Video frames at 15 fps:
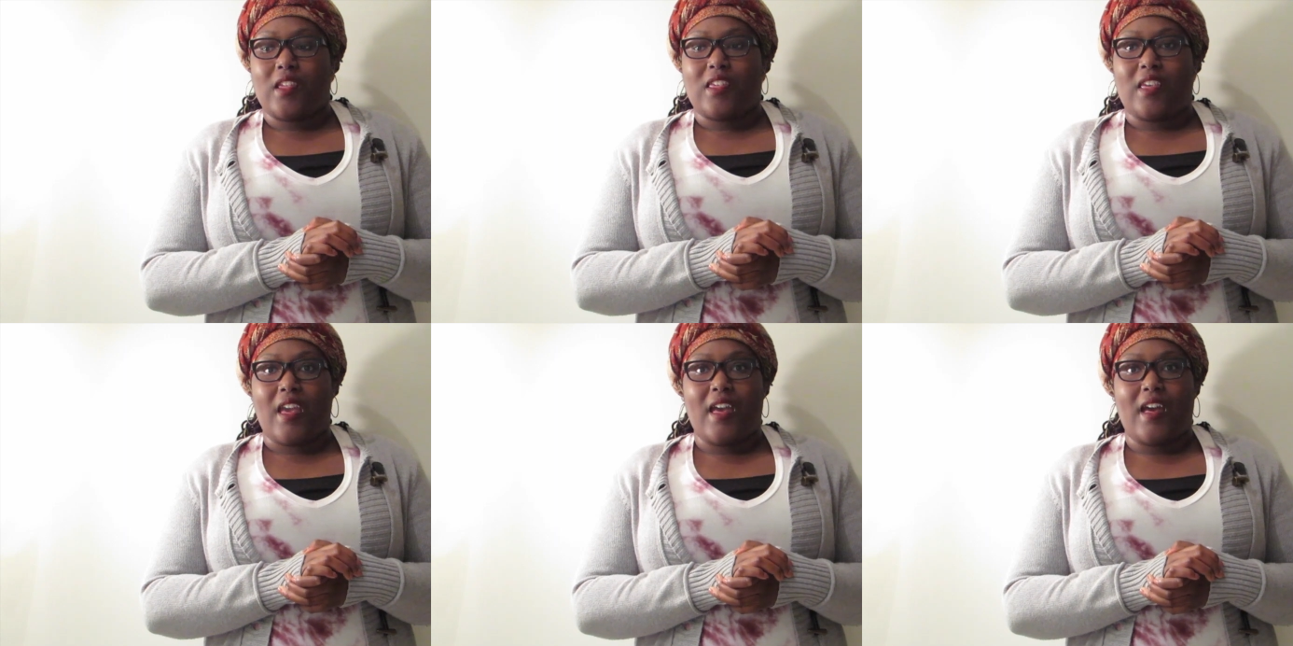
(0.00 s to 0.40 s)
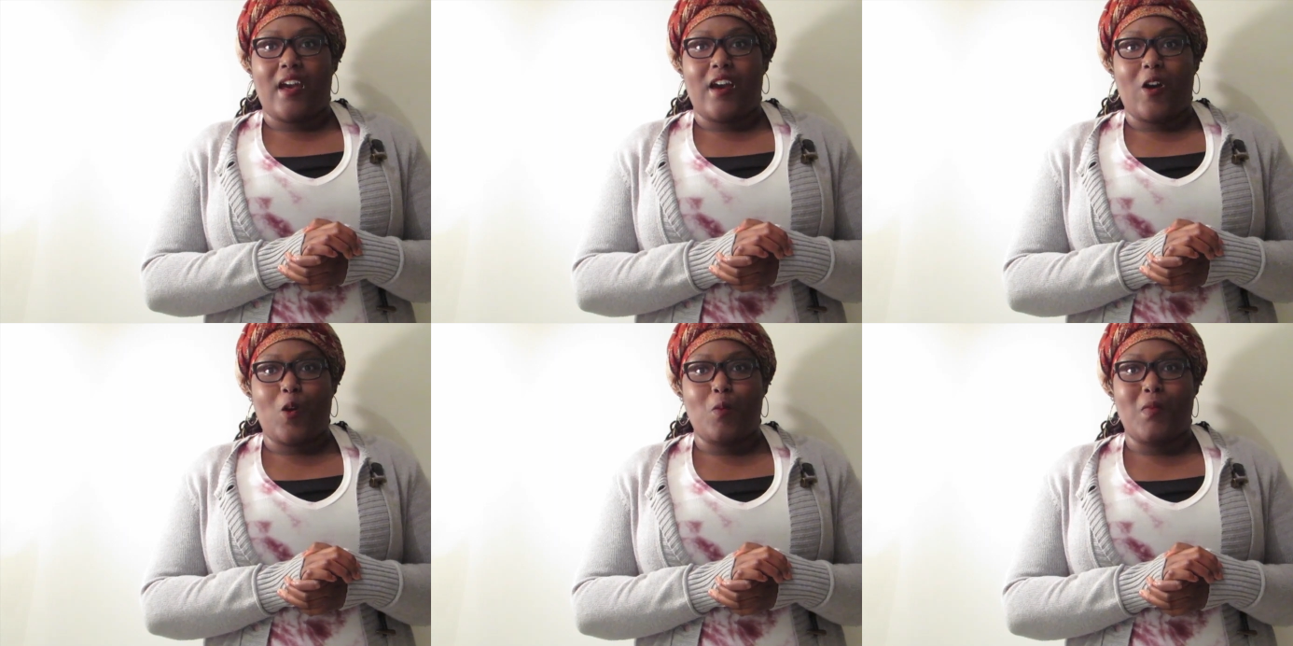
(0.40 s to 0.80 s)

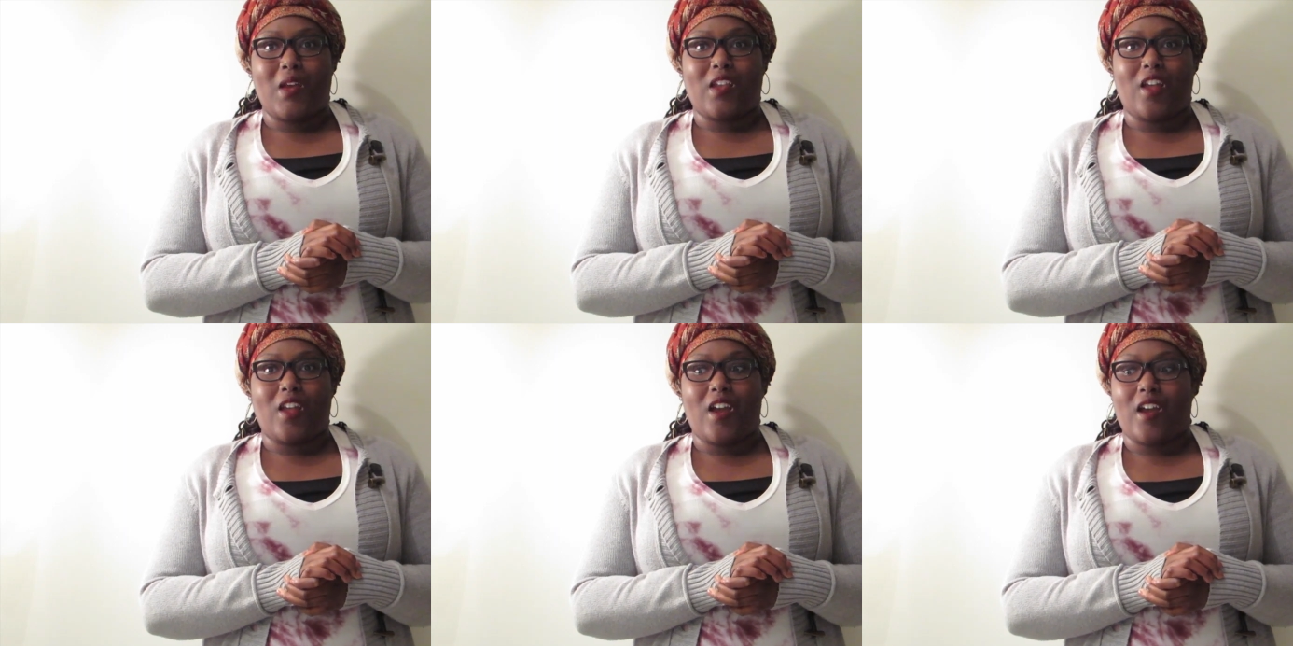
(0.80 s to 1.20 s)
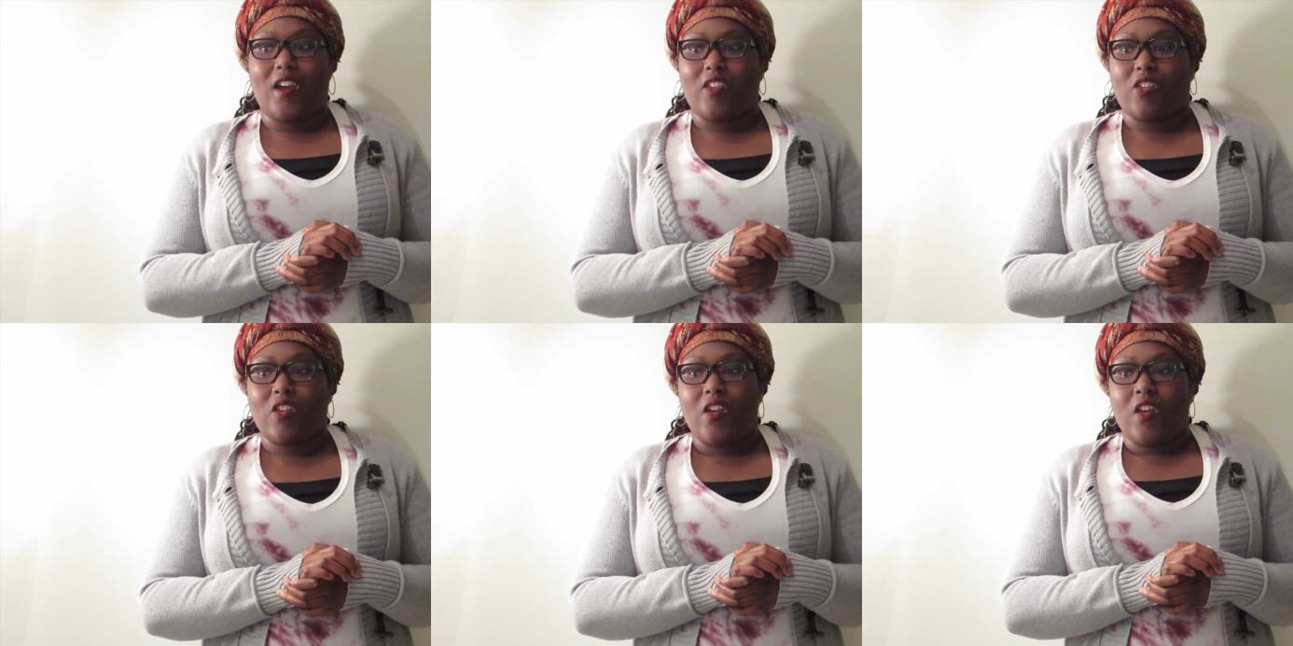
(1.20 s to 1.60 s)
yeah, oh my
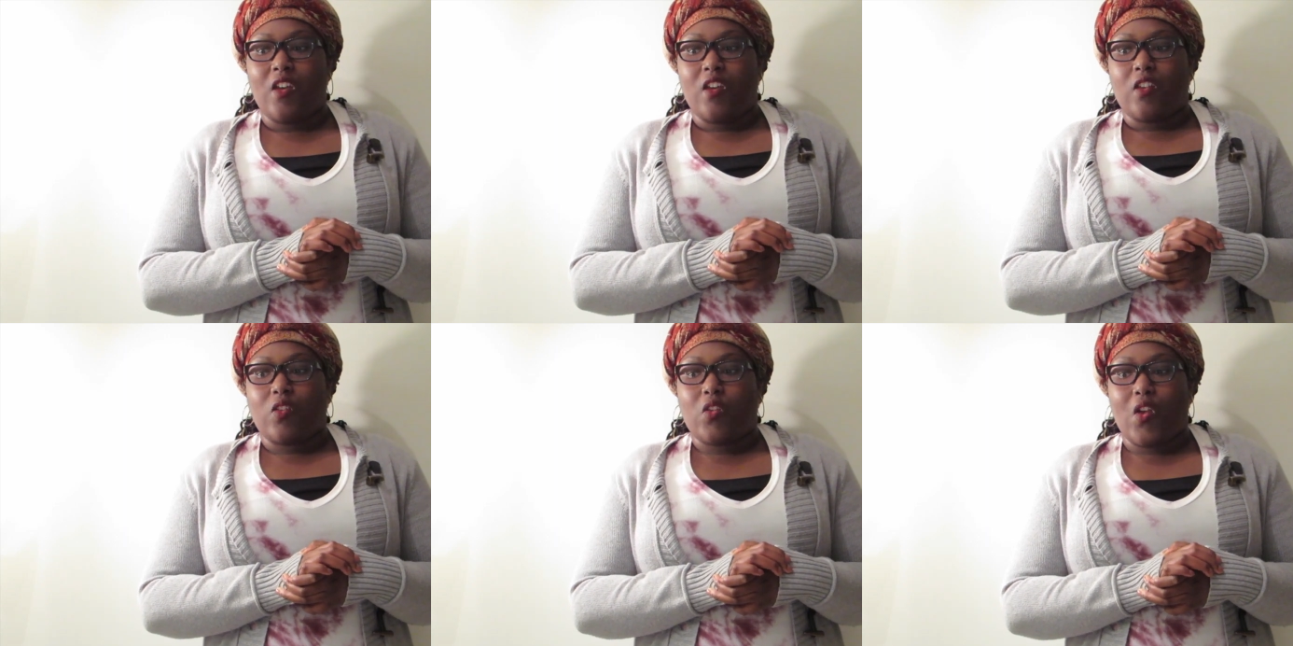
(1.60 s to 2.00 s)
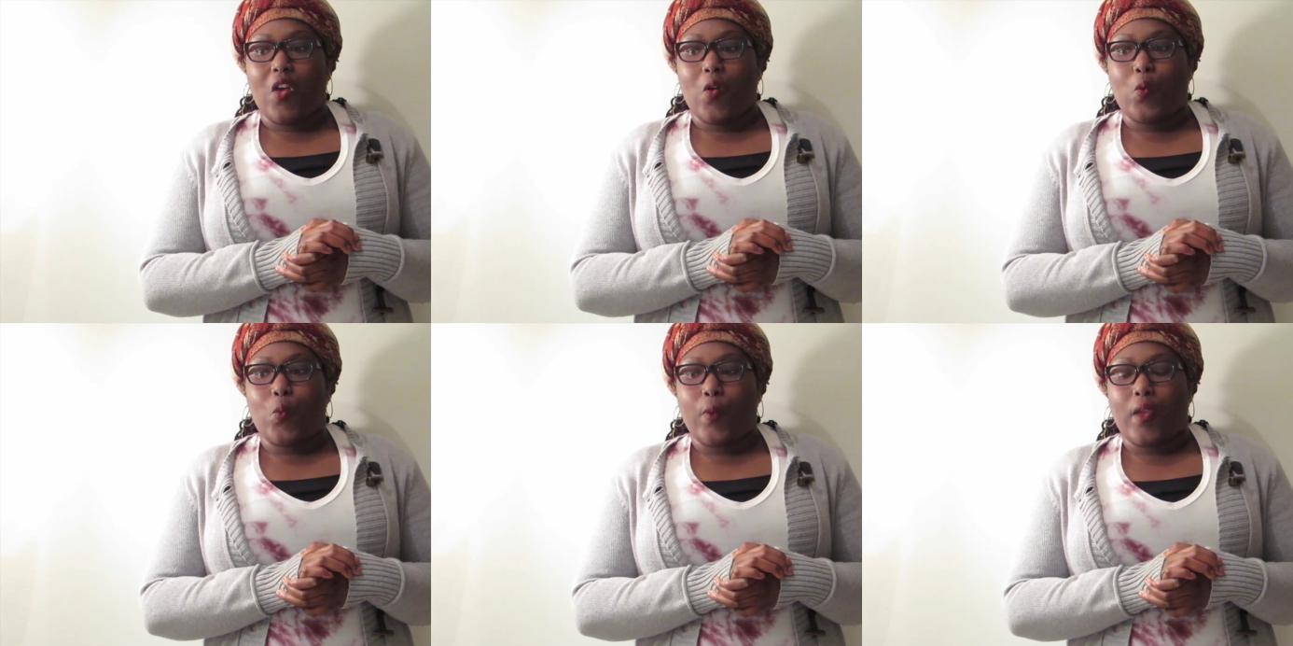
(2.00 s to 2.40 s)
gosh.
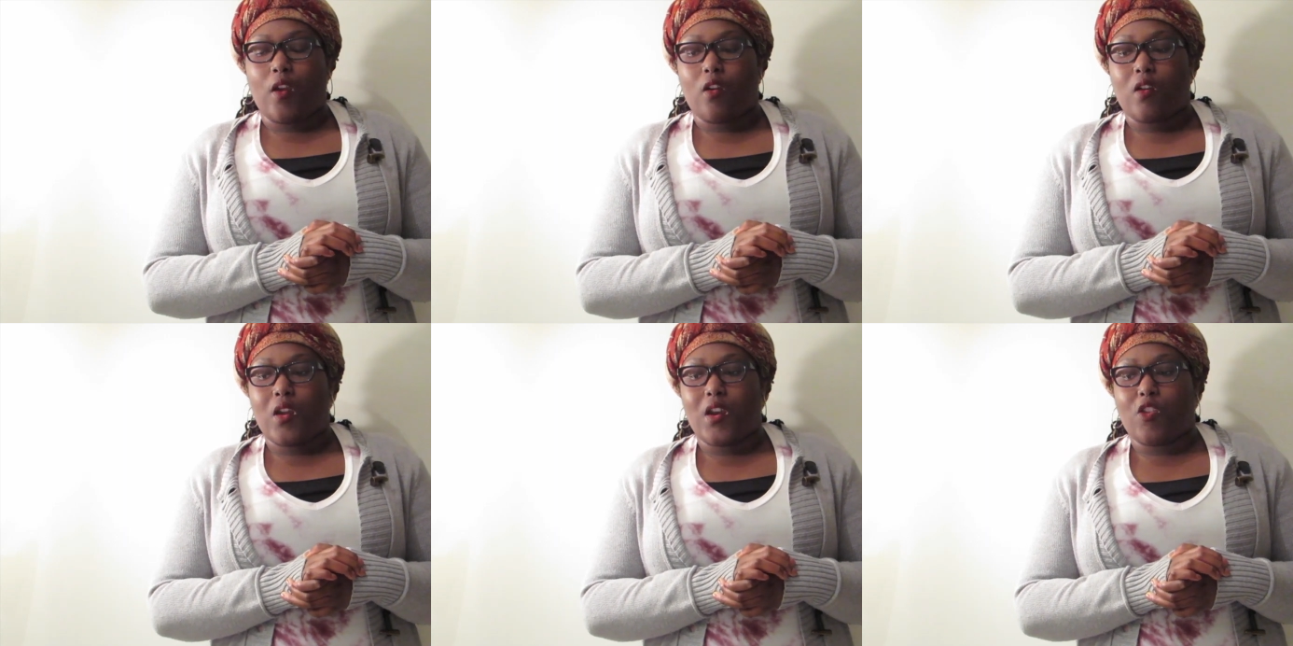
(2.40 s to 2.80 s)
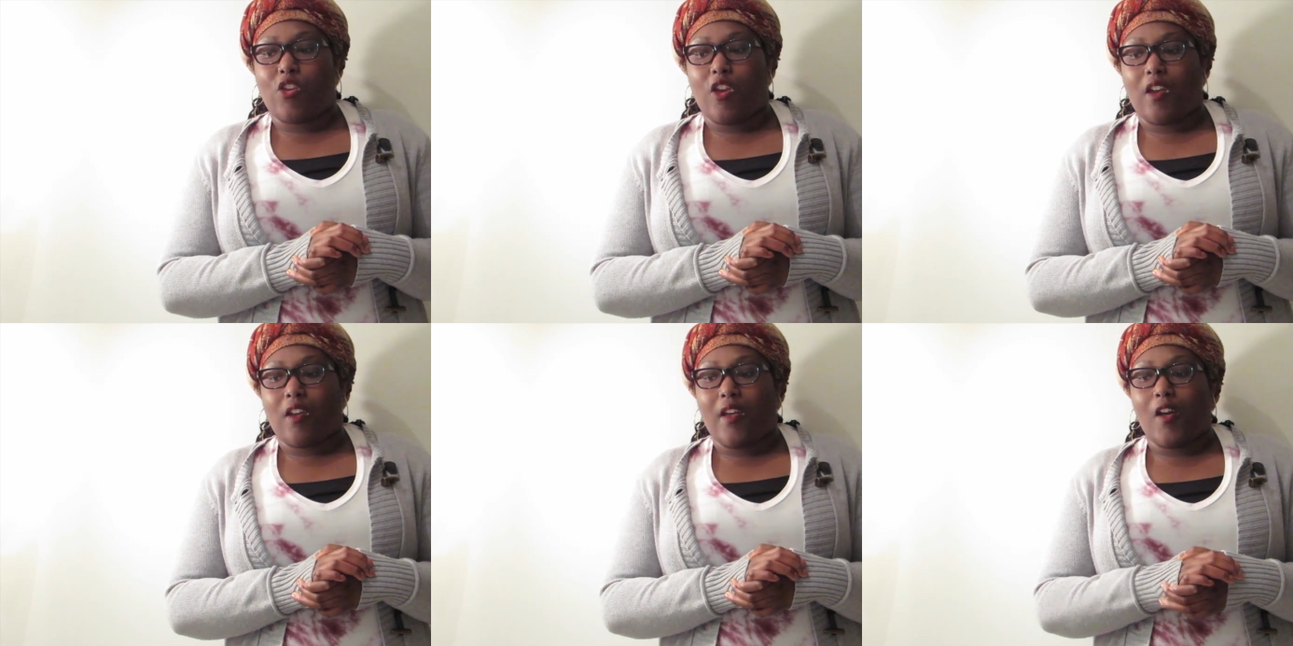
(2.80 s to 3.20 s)
So we are gonna
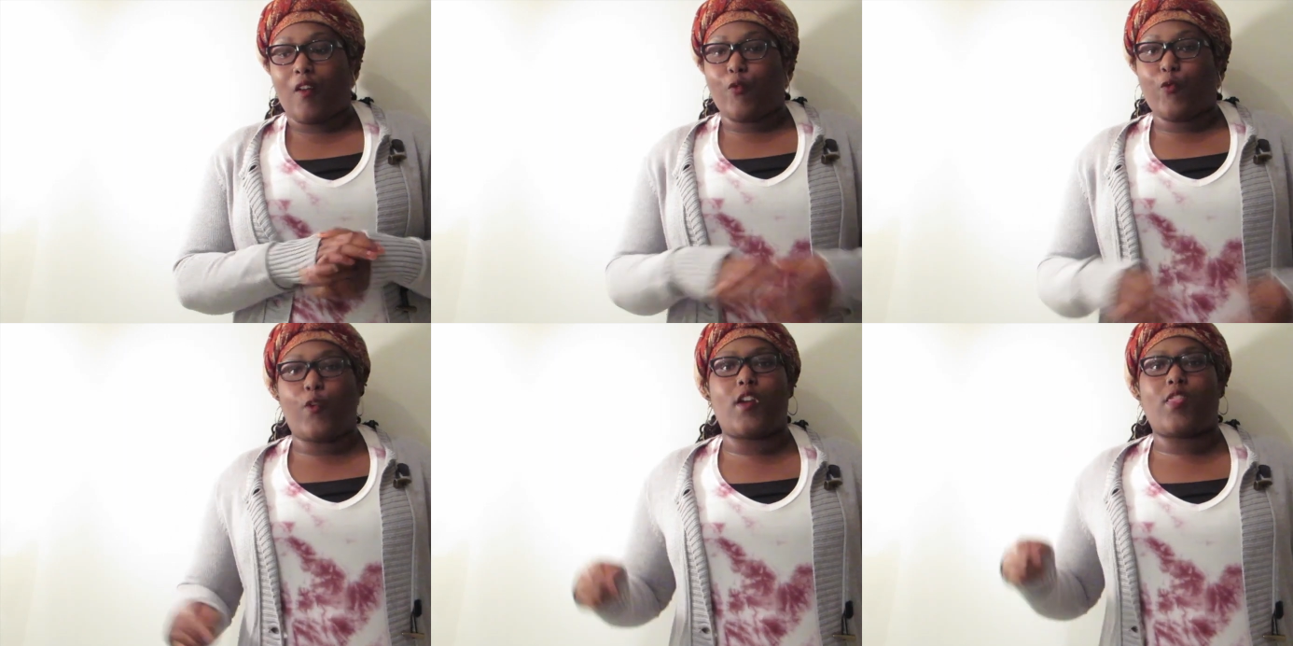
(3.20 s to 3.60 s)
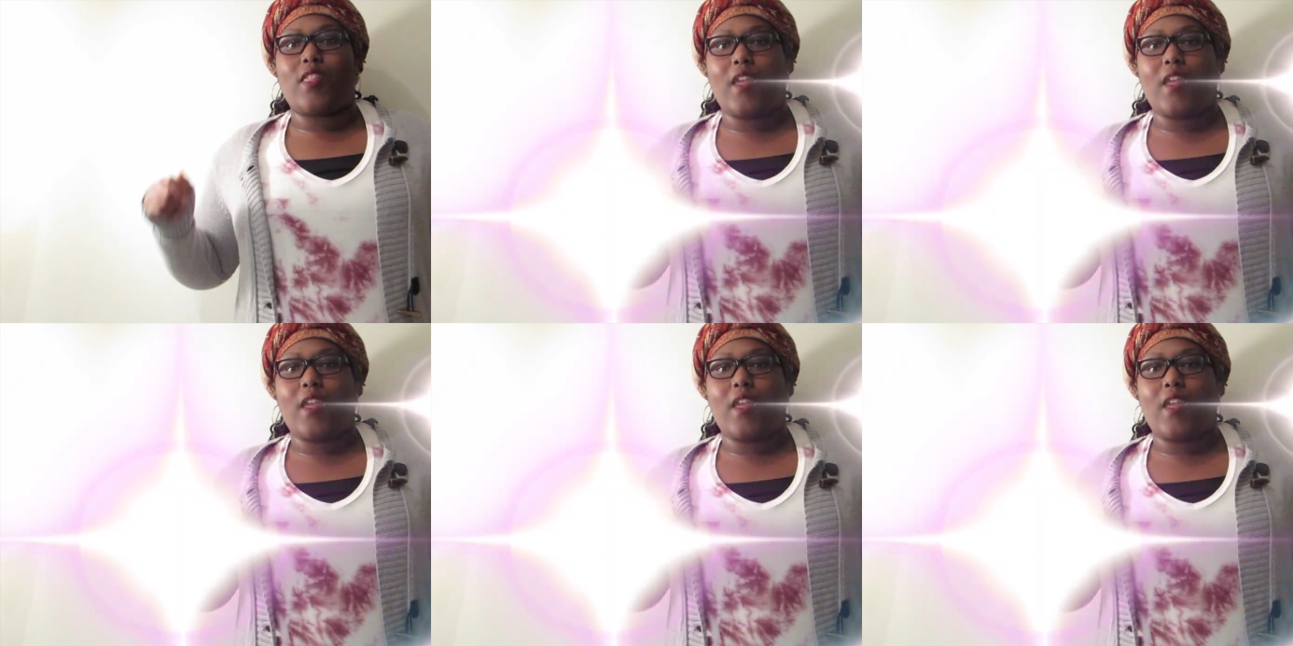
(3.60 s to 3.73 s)
check out Fourth